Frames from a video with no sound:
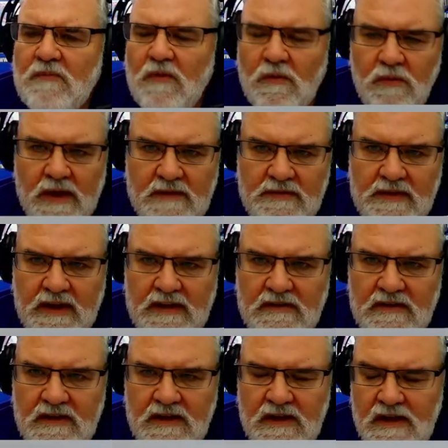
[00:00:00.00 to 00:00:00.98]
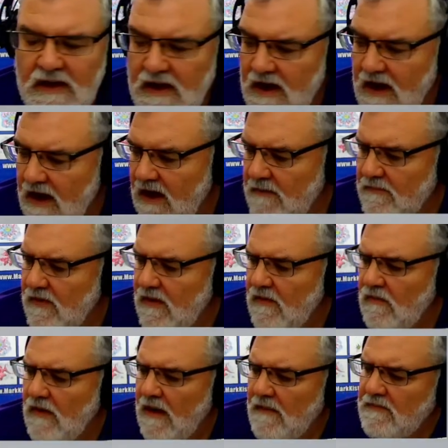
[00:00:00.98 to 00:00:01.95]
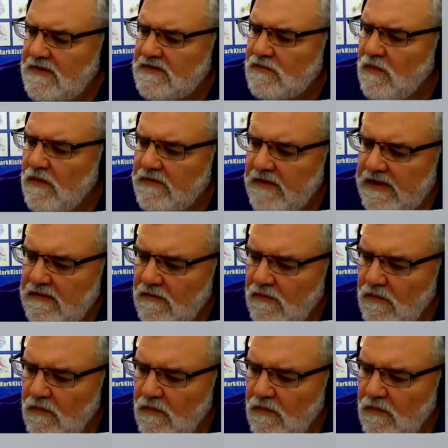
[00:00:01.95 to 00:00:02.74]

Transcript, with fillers: Well, Raven, I um, I'm just wondering,